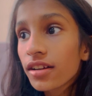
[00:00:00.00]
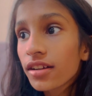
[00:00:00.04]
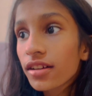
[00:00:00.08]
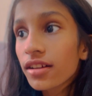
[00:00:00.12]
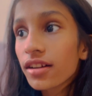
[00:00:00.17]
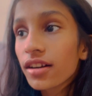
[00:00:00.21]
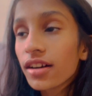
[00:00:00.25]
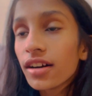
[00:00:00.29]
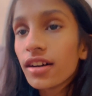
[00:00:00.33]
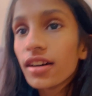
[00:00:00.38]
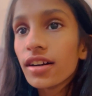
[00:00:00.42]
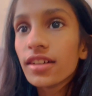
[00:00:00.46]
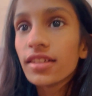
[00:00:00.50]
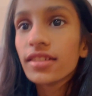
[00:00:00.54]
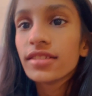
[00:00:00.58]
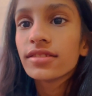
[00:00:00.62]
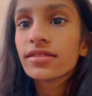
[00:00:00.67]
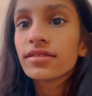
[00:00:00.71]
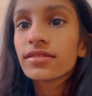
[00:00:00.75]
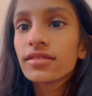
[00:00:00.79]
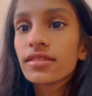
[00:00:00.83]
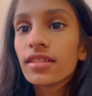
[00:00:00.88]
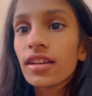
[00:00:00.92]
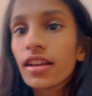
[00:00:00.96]

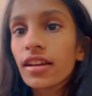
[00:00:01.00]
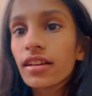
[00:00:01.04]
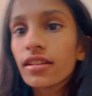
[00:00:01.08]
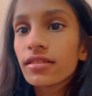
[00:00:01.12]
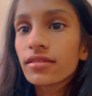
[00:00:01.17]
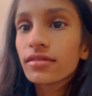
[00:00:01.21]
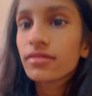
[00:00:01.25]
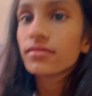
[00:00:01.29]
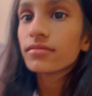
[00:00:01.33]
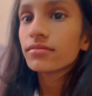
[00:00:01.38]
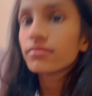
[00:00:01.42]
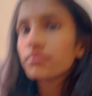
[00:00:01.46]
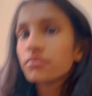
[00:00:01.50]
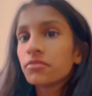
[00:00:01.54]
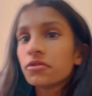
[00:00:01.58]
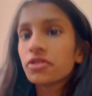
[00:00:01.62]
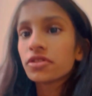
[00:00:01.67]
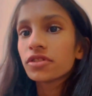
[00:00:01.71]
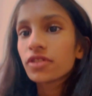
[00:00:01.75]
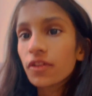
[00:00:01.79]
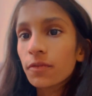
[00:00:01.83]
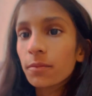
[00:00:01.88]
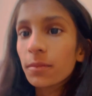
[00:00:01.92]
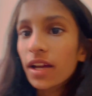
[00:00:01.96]
cause like
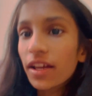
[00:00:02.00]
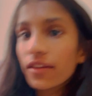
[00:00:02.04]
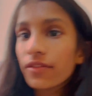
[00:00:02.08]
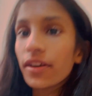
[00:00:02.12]
most of my